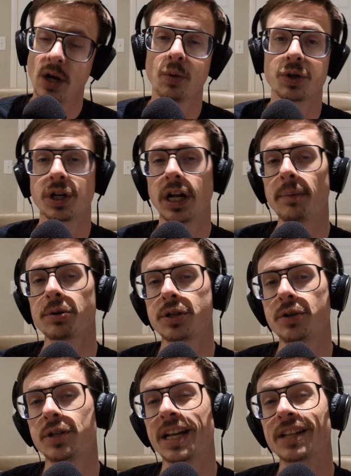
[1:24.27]
which enables
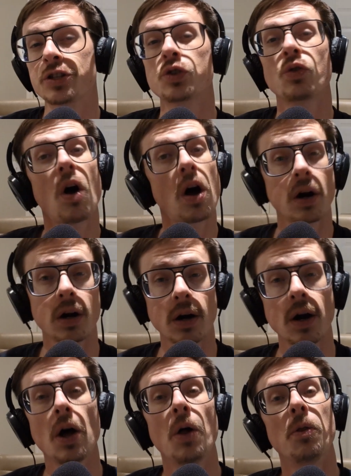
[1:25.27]
you to get stronger
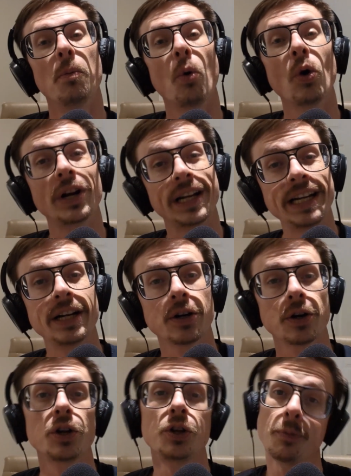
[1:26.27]
the more
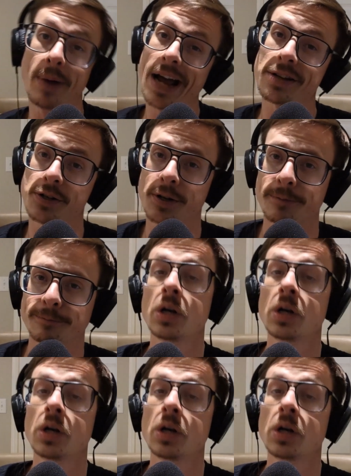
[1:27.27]
gear you master.